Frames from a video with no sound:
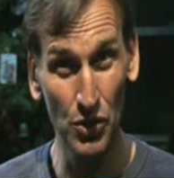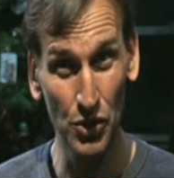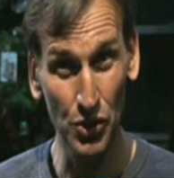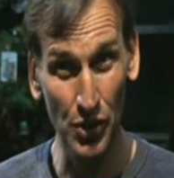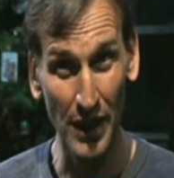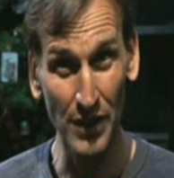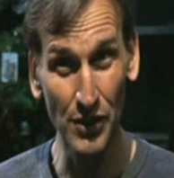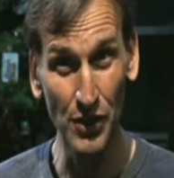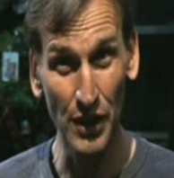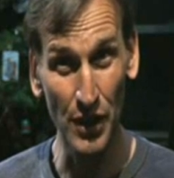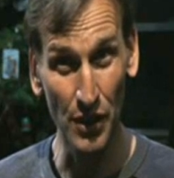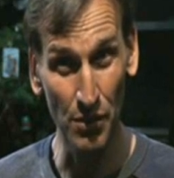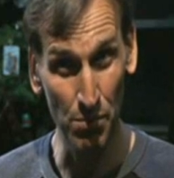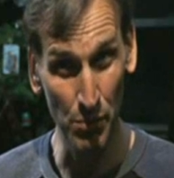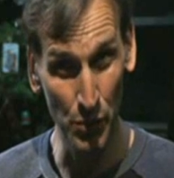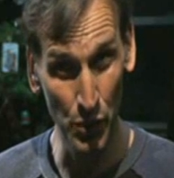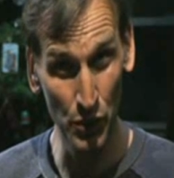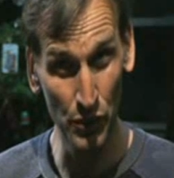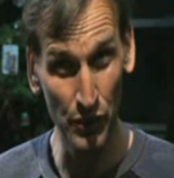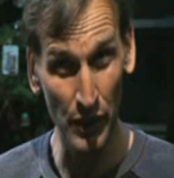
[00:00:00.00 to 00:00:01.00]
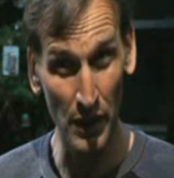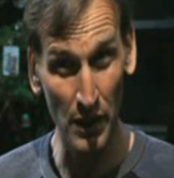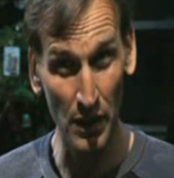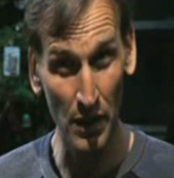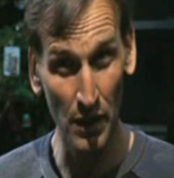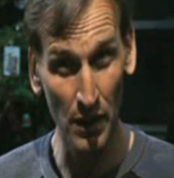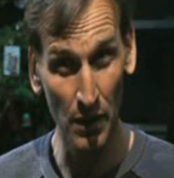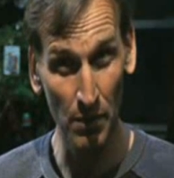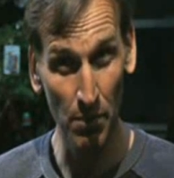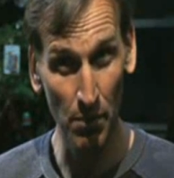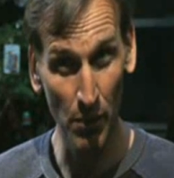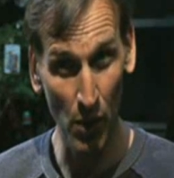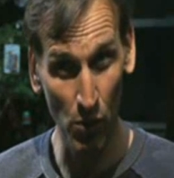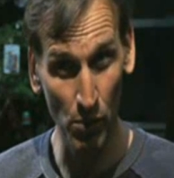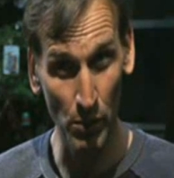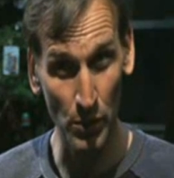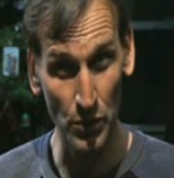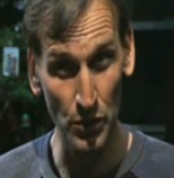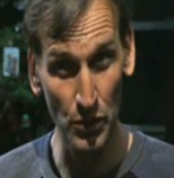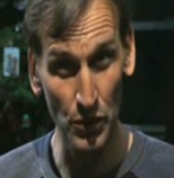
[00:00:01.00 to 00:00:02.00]
tragic and moving
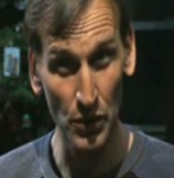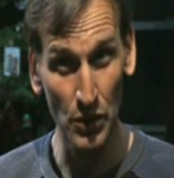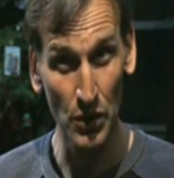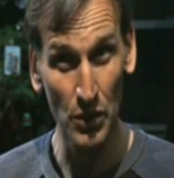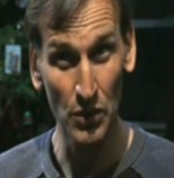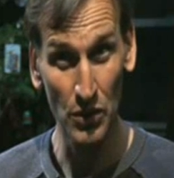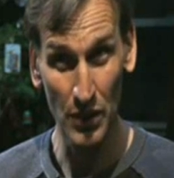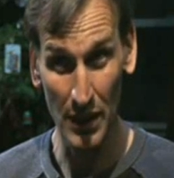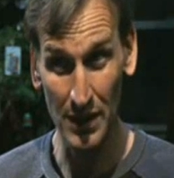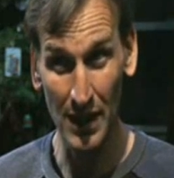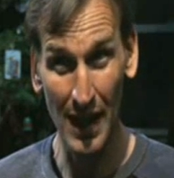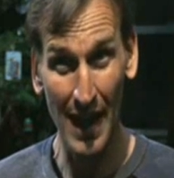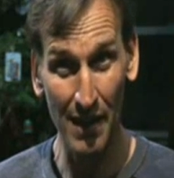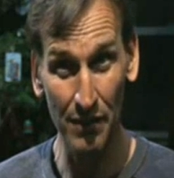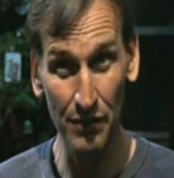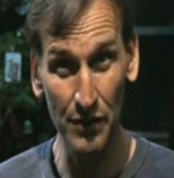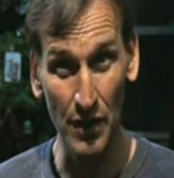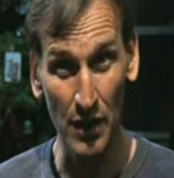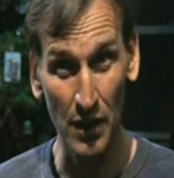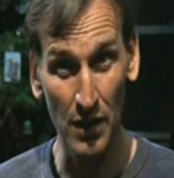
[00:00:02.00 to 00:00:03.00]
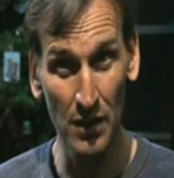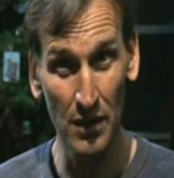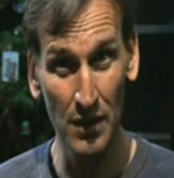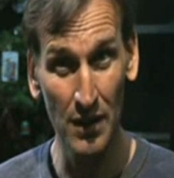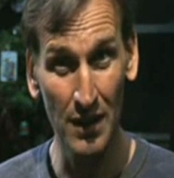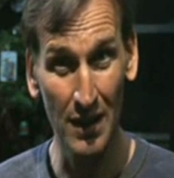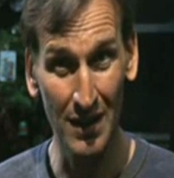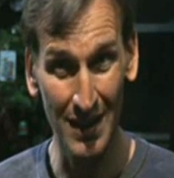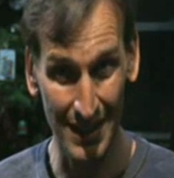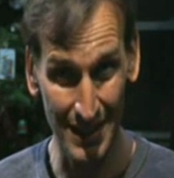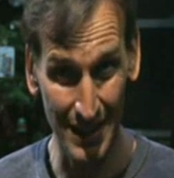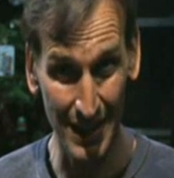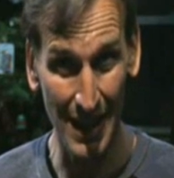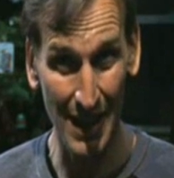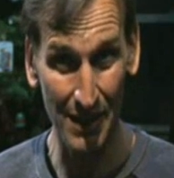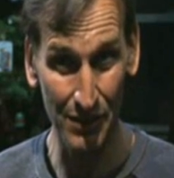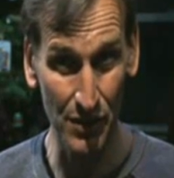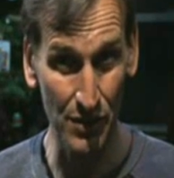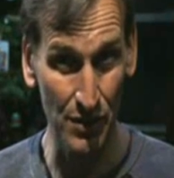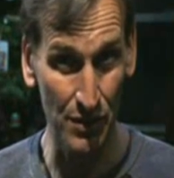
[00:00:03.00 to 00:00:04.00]
moments, there's laughter. And that's a
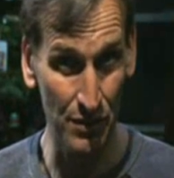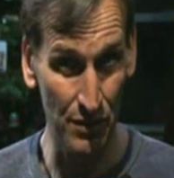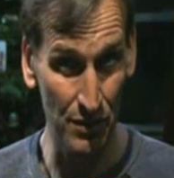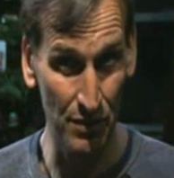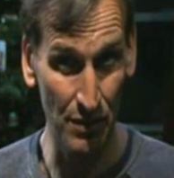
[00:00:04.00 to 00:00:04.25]
laughter of